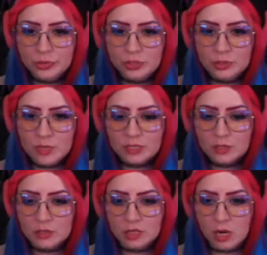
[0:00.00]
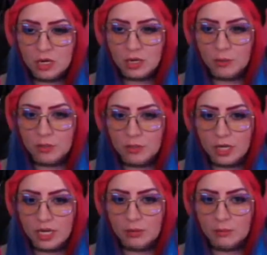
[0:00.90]
This match is not going
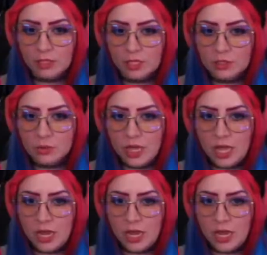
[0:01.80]
great, but that's okay.